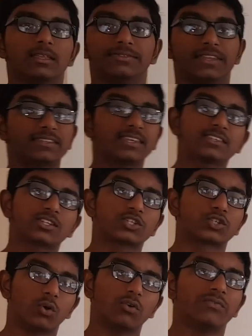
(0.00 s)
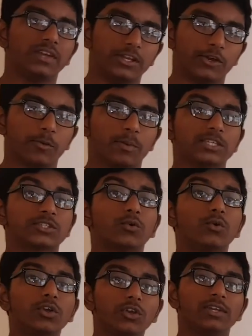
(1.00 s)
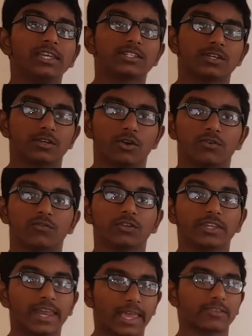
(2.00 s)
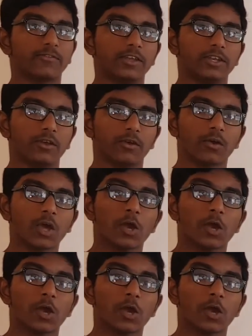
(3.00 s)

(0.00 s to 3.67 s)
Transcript: This is a short video, but it's all you need to know for the next video,